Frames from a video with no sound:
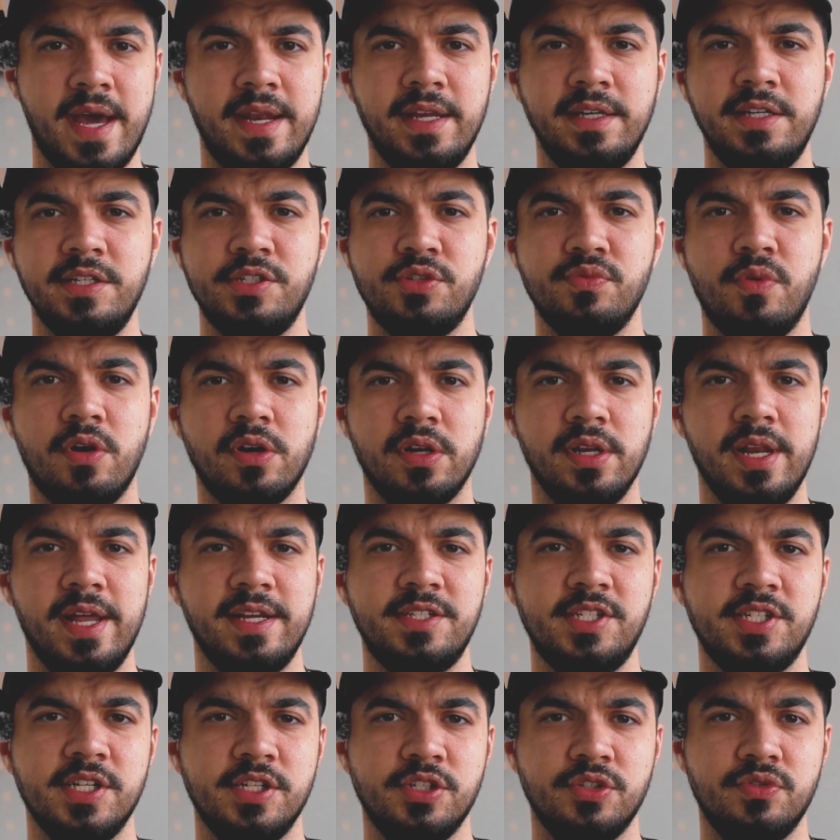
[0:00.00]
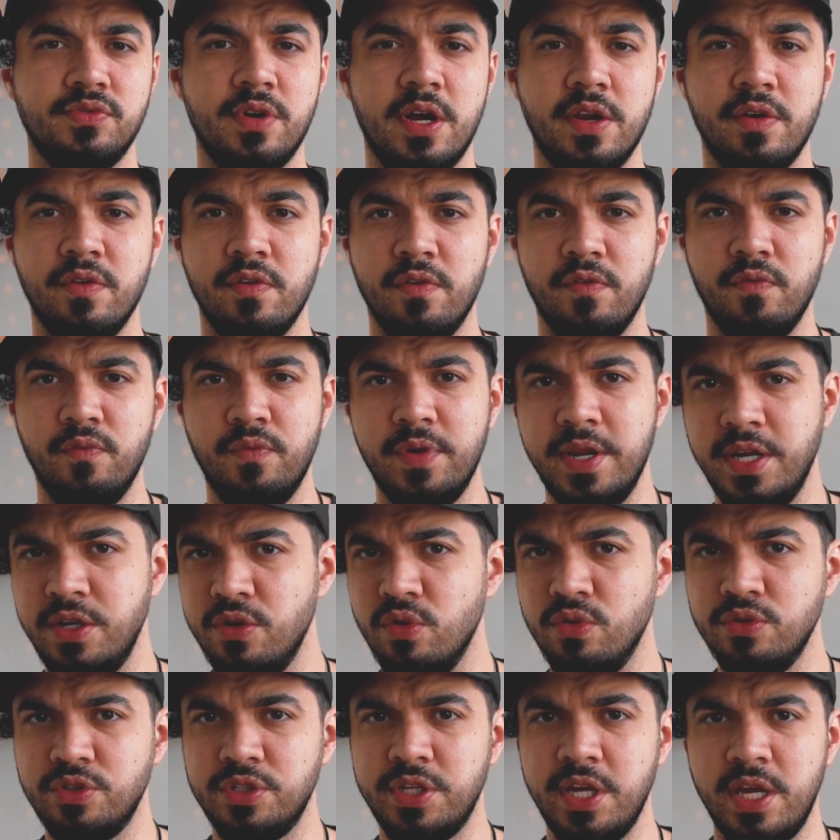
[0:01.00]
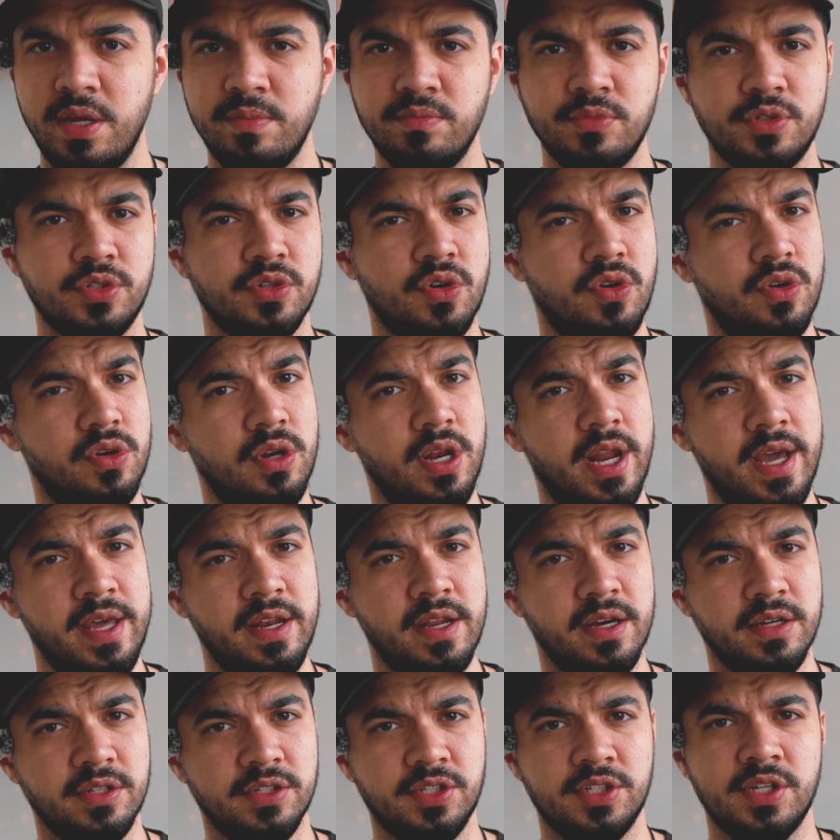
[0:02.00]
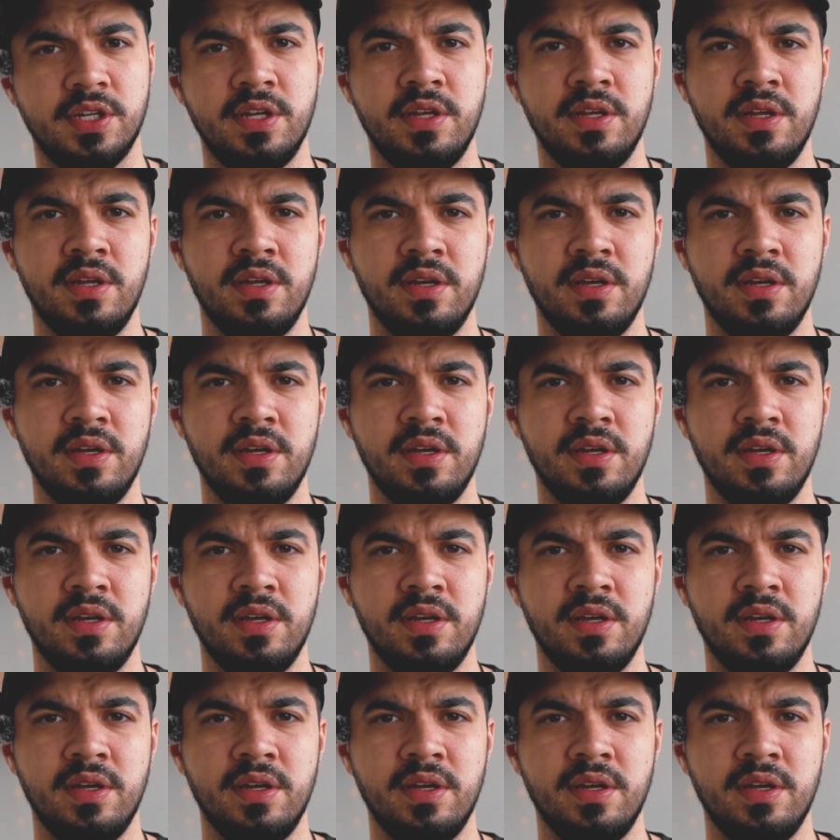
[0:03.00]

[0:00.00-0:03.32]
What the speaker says: and it is what lets us run Windows games on Linux.